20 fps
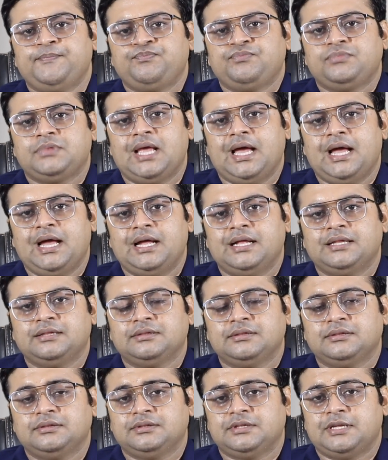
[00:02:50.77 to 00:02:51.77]

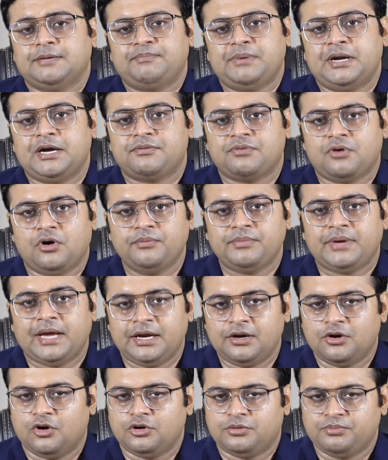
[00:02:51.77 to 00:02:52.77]
then the platform
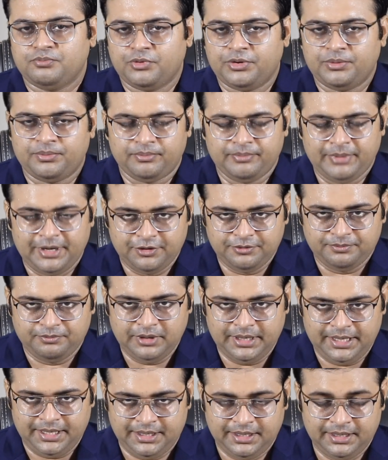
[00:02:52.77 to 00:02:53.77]
cannot
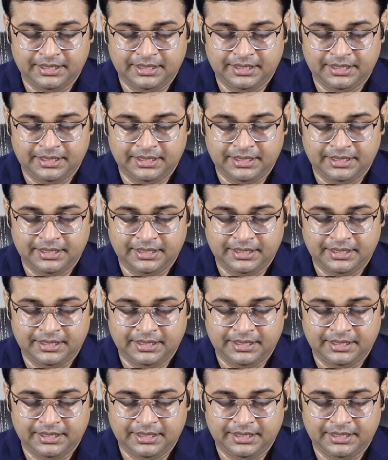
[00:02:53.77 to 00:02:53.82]
manipulate.